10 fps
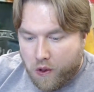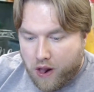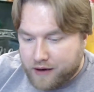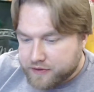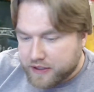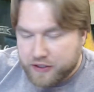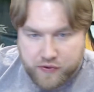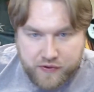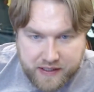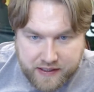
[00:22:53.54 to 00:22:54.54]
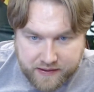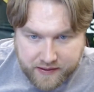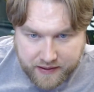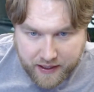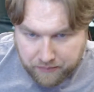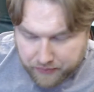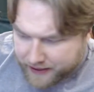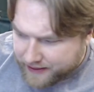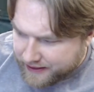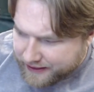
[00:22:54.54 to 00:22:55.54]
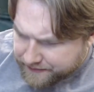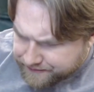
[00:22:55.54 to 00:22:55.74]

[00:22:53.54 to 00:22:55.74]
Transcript: was going to use these to dip, but I think